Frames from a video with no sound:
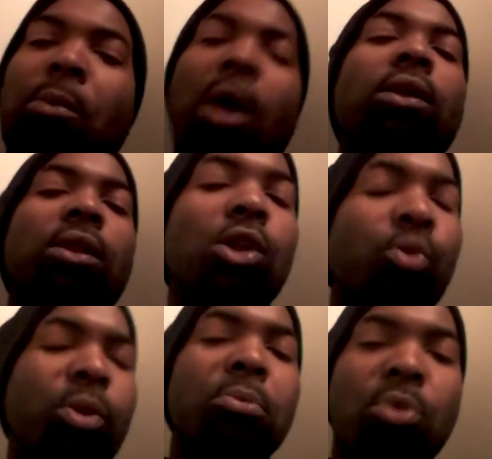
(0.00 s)
Martin a
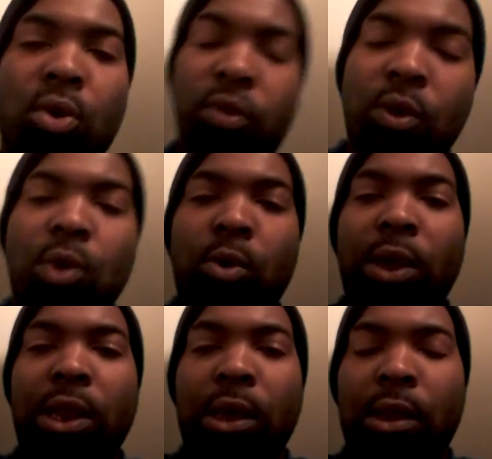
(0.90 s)
little bit more than what
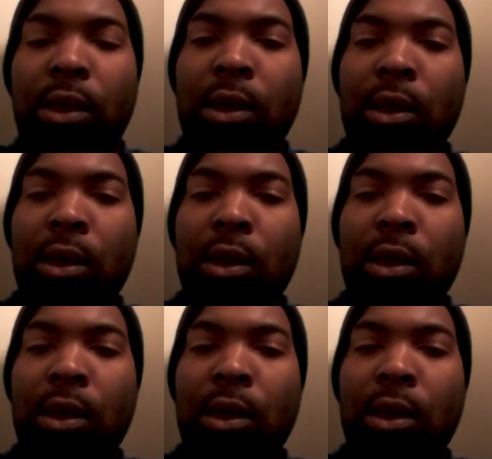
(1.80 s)
we did.